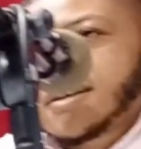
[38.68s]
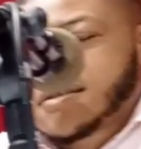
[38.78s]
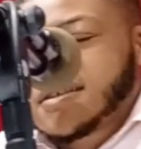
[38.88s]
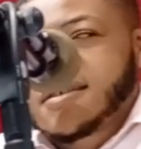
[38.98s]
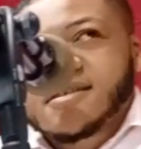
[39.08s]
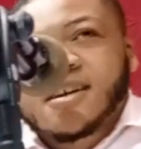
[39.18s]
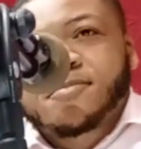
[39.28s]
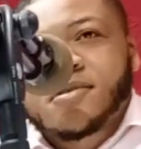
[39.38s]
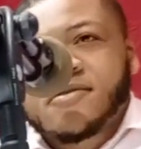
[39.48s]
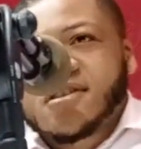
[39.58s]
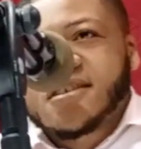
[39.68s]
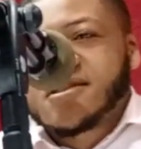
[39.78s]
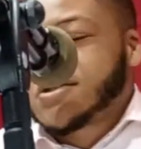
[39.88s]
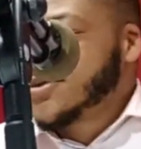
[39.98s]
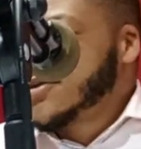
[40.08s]
think I'm
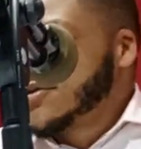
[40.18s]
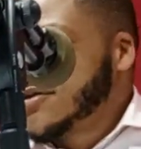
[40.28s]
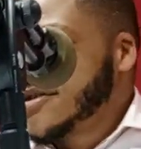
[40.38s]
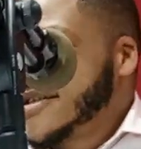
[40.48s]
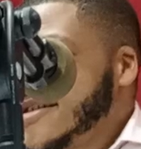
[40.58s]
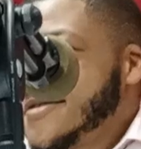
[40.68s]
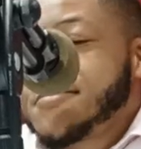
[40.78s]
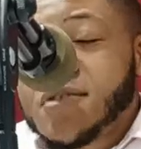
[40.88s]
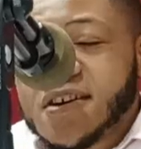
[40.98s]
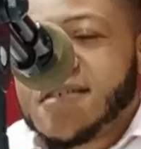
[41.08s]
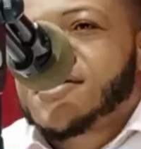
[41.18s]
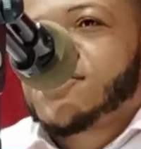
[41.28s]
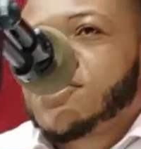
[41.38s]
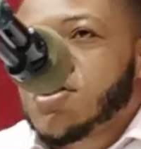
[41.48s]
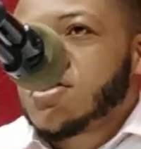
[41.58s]
privileged to bring in
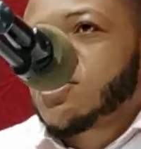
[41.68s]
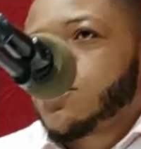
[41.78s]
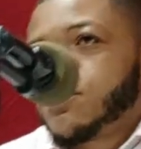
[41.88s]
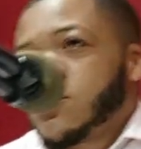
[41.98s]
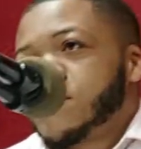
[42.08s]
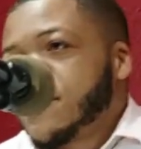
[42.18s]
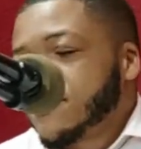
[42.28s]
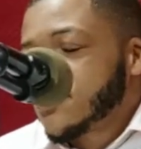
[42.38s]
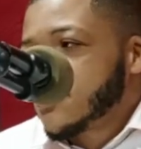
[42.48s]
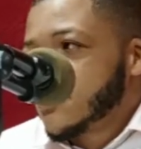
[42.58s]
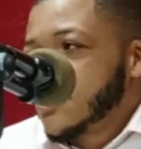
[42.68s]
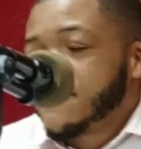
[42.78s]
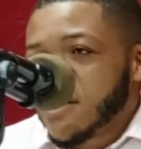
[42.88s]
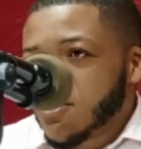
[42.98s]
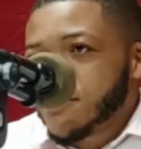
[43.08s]
solutions to problems the
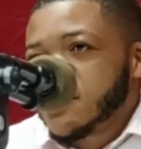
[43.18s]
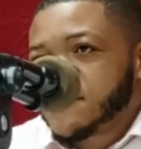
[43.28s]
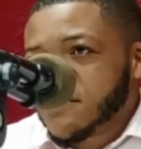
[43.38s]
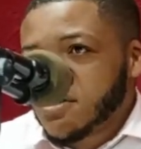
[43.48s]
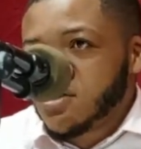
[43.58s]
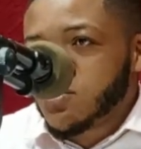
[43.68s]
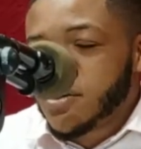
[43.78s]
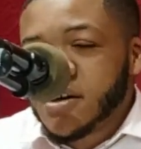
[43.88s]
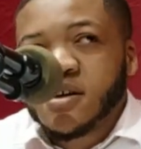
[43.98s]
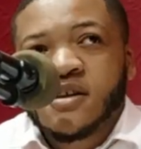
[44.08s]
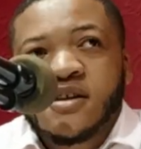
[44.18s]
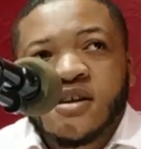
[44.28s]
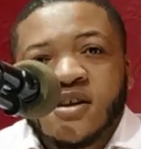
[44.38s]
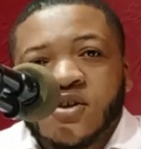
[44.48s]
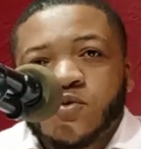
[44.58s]
environment is facing today,
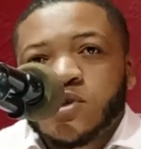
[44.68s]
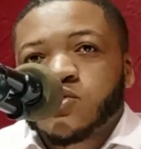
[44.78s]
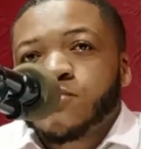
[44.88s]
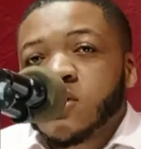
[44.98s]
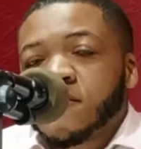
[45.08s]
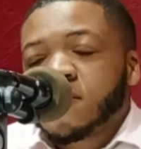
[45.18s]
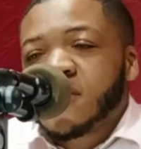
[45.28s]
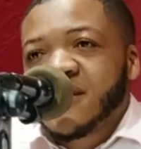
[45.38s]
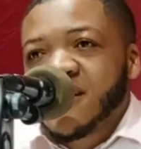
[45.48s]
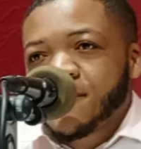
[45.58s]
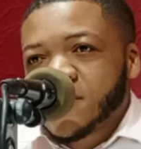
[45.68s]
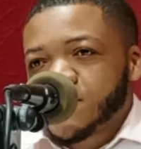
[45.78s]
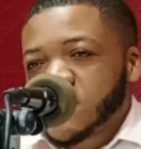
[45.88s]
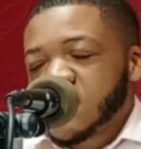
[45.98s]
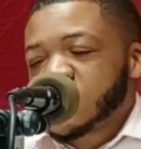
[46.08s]
which will be of great help,
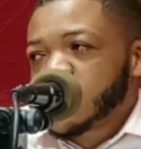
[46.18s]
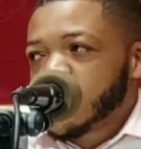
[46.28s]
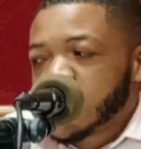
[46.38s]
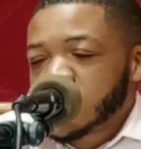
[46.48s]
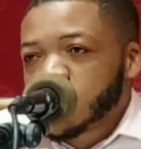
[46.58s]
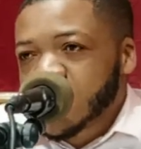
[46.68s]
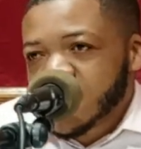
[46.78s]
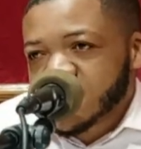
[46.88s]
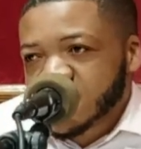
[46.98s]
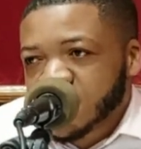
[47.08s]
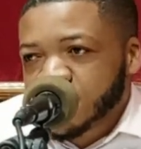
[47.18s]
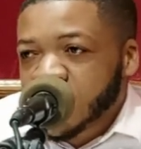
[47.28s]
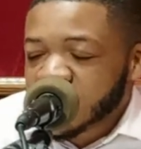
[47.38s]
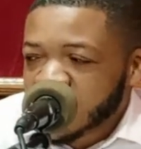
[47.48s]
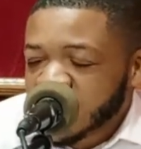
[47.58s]
especially to our locals
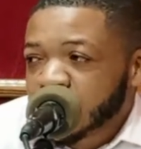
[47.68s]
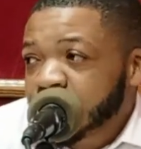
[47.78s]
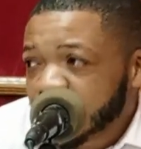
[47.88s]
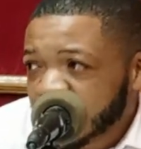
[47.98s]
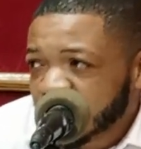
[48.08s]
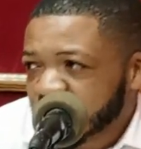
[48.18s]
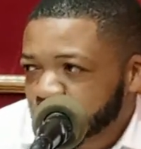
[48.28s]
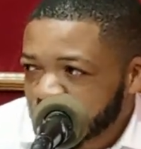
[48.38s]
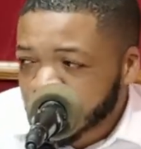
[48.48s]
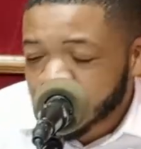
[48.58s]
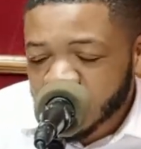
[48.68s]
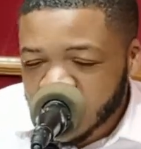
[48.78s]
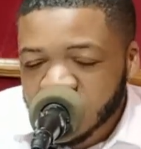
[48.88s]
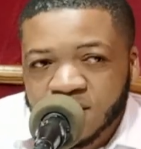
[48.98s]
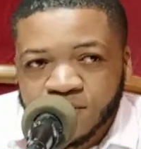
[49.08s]
back then in our villages. We are from
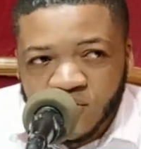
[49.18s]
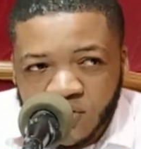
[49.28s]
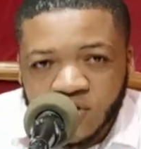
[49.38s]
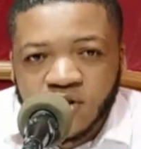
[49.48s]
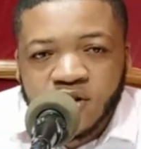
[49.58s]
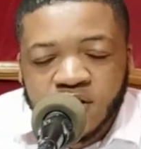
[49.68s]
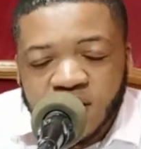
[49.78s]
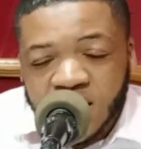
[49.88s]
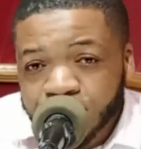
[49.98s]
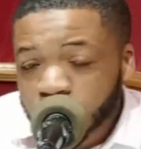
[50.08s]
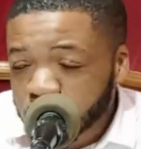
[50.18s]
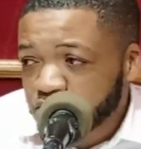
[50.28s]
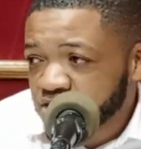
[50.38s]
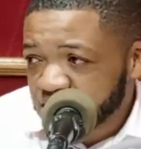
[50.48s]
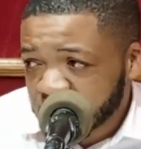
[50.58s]
villages, I'm sure, and most of
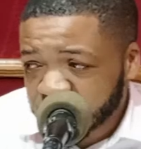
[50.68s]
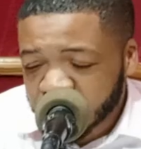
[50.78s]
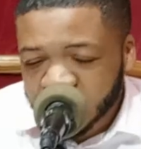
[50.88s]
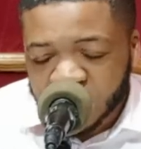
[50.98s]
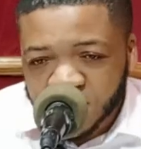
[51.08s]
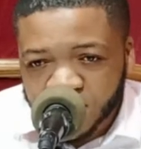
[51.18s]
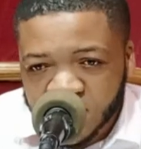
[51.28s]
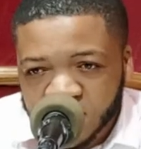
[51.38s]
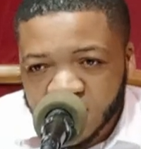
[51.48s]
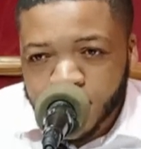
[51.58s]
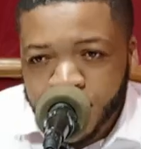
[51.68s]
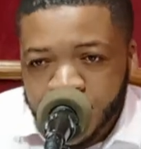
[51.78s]
these activities take place there.